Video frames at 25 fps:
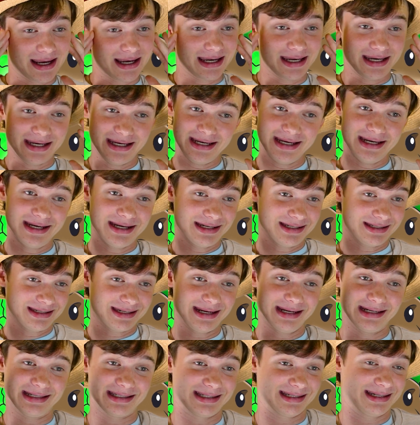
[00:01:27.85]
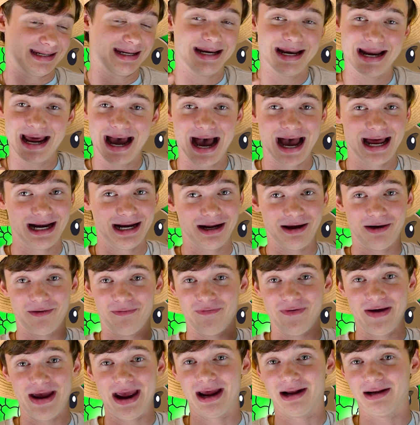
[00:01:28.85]
he is not a
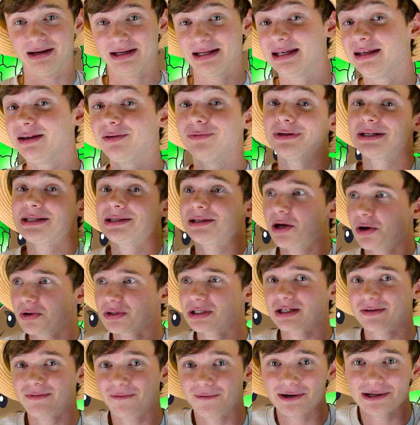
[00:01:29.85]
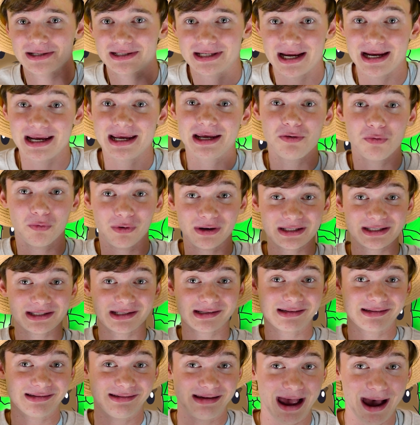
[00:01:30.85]
fan. He even goes as far to say he wants
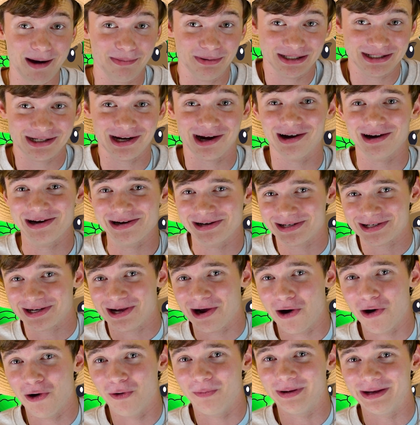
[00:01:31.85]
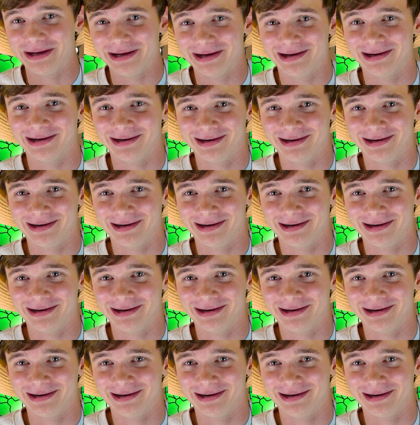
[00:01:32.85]
to sabotage Kobe.